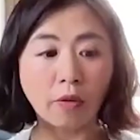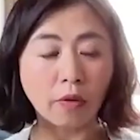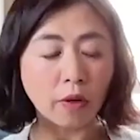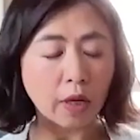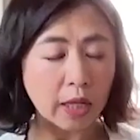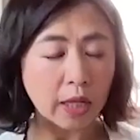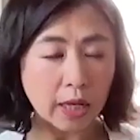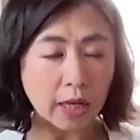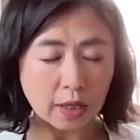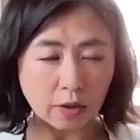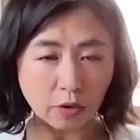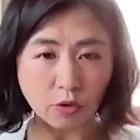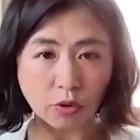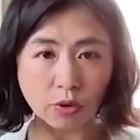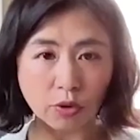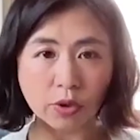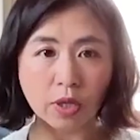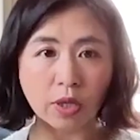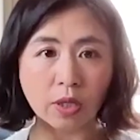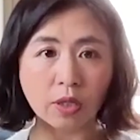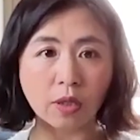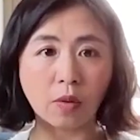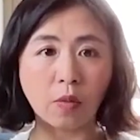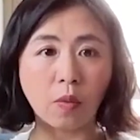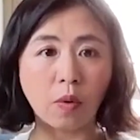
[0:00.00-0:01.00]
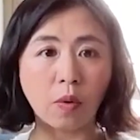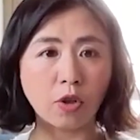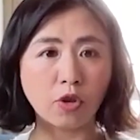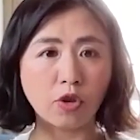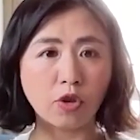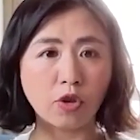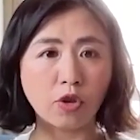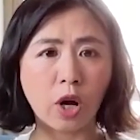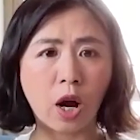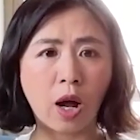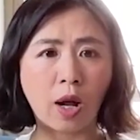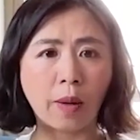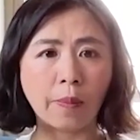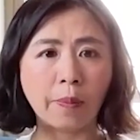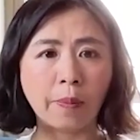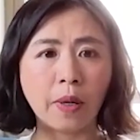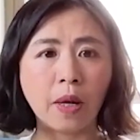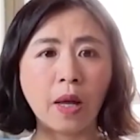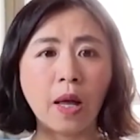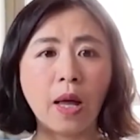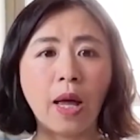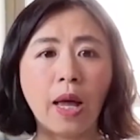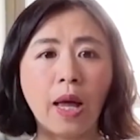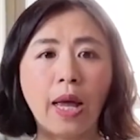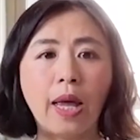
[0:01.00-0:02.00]
really interested in the workshop
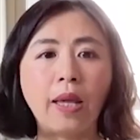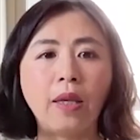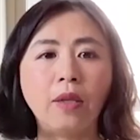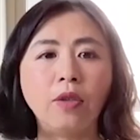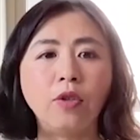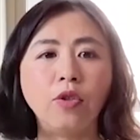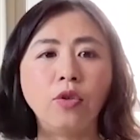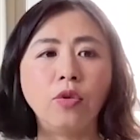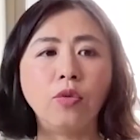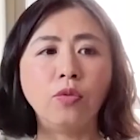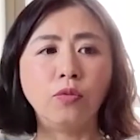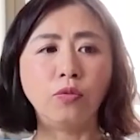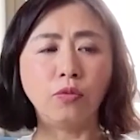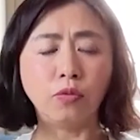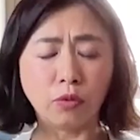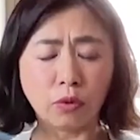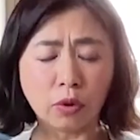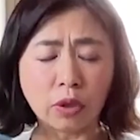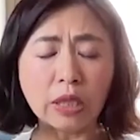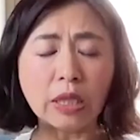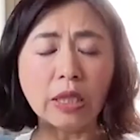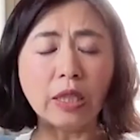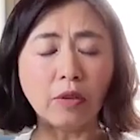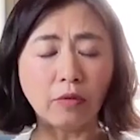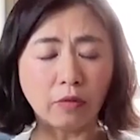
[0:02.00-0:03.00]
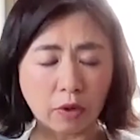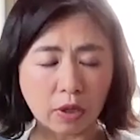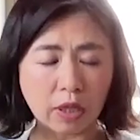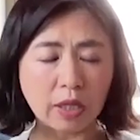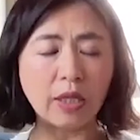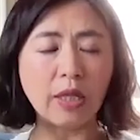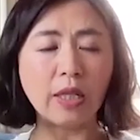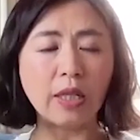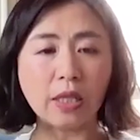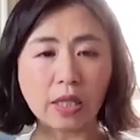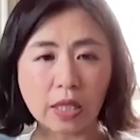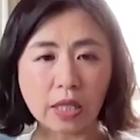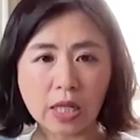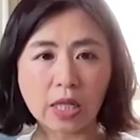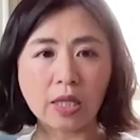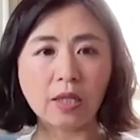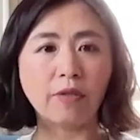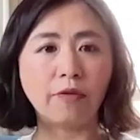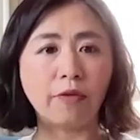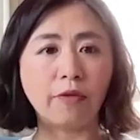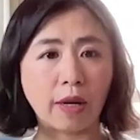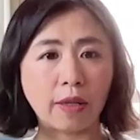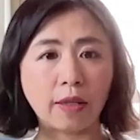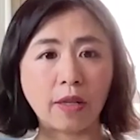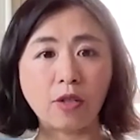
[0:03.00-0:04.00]
and you really need
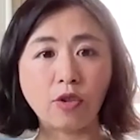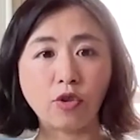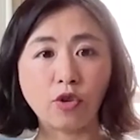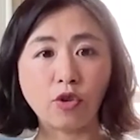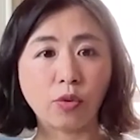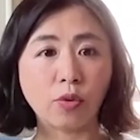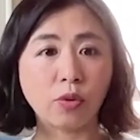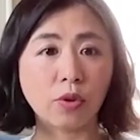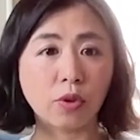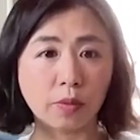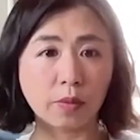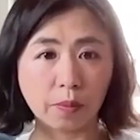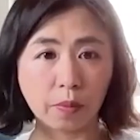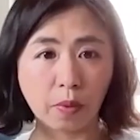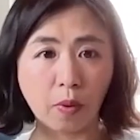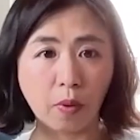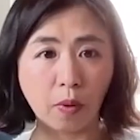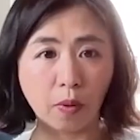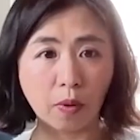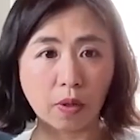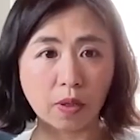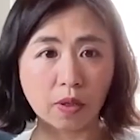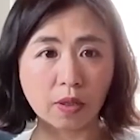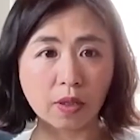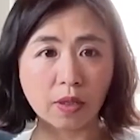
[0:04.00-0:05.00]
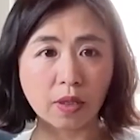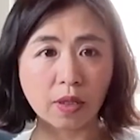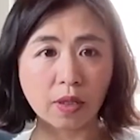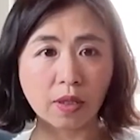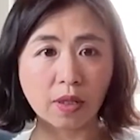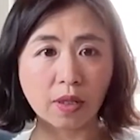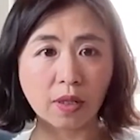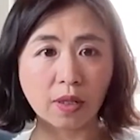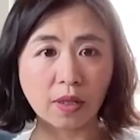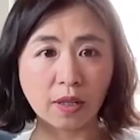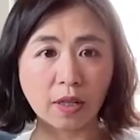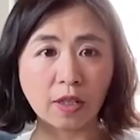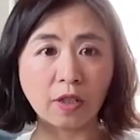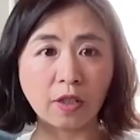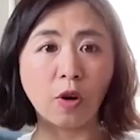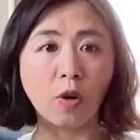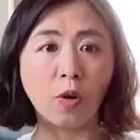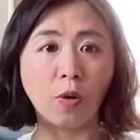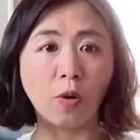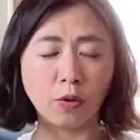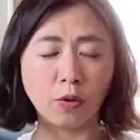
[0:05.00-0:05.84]
financial support in order